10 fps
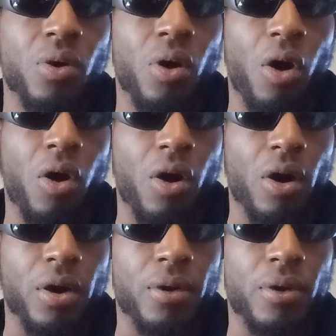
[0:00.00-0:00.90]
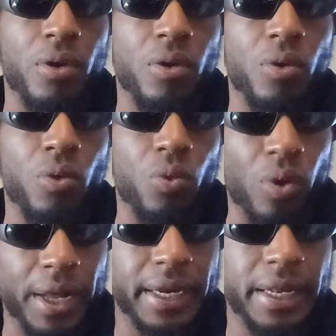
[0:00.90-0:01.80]
are
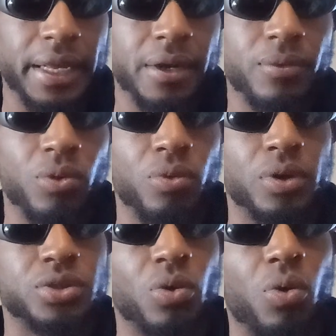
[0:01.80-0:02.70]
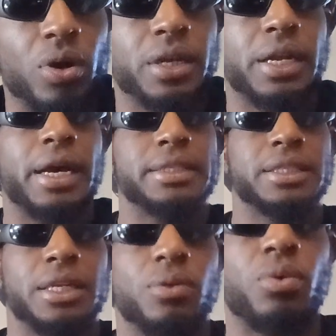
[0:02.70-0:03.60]
running it, who was
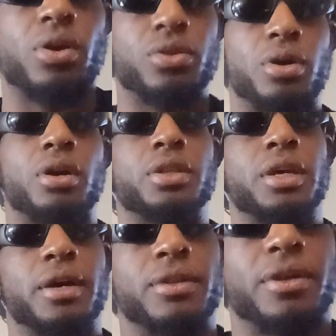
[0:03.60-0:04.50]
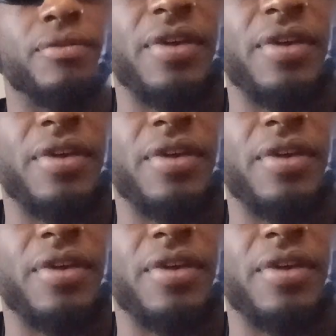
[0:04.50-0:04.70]
organizing it, were the